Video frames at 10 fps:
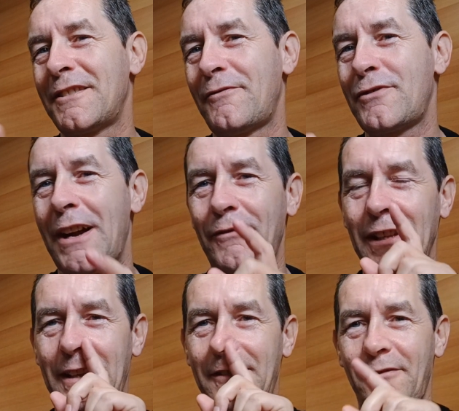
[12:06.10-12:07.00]
of
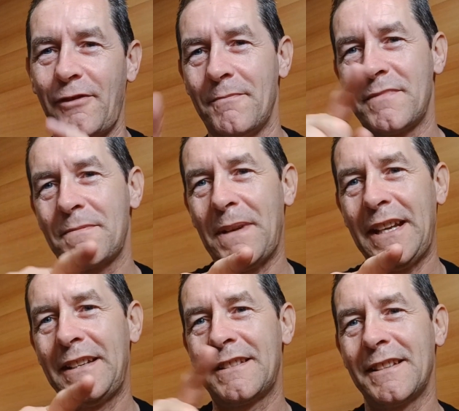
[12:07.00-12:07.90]
travelling from
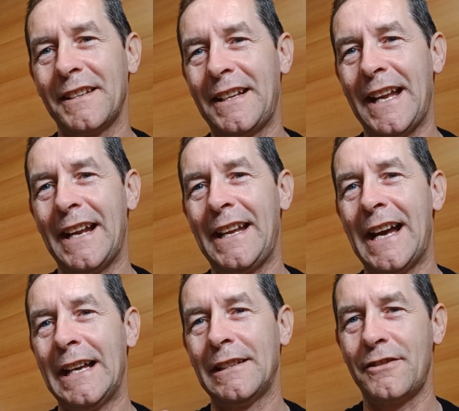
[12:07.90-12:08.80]
Spain to the Canary
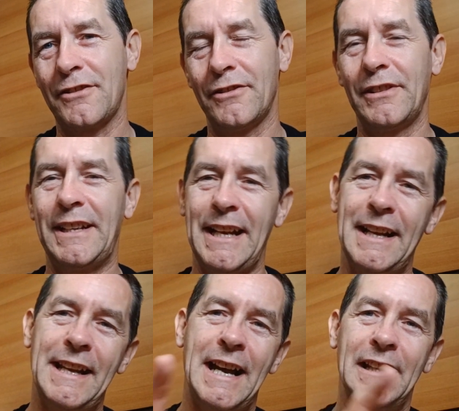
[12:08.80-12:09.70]
Islands, or the
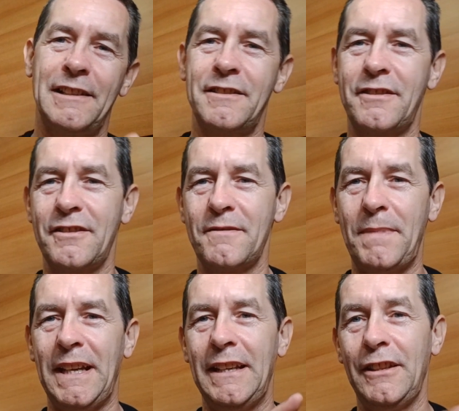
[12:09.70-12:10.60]
Canary Islands to
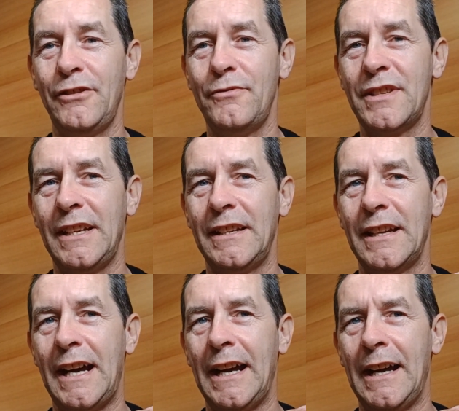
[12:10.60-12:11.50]
Spain using,
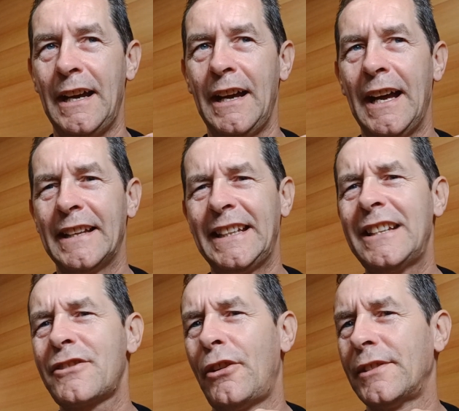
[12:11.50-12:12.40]
I think
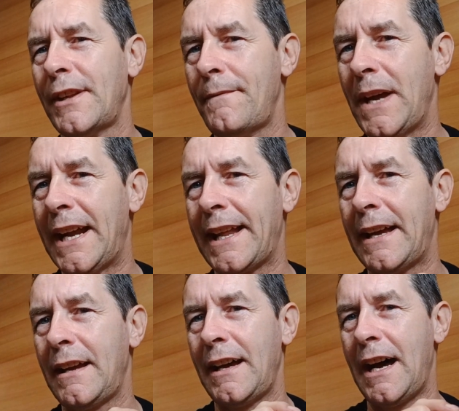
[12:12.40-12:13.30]
it's called
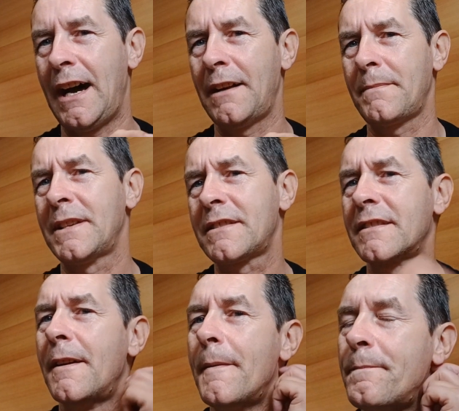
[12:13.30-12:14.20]
Nevera Armas,
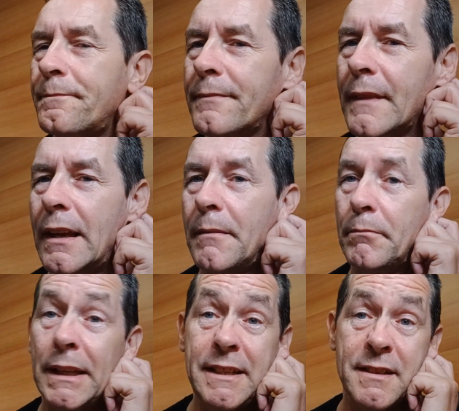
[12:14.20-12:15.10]

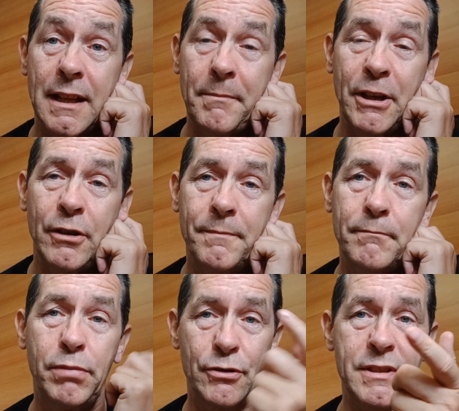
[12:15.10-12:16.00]
please let me know.
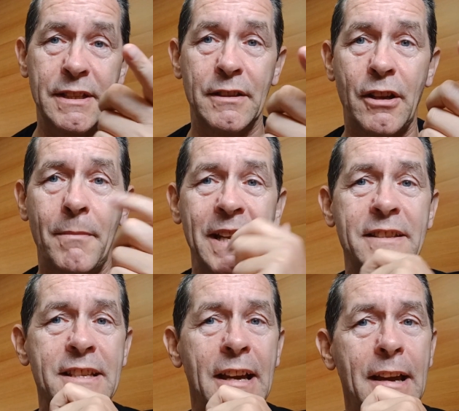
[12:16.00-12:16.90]
Post in the
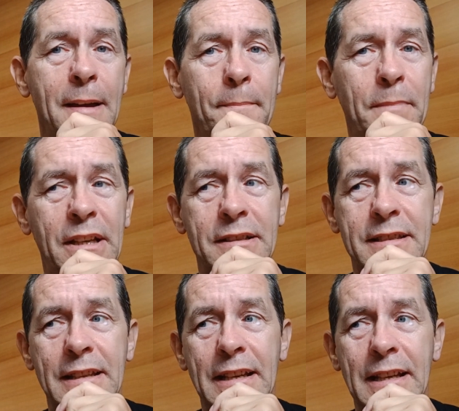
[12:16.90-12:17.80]
comments, because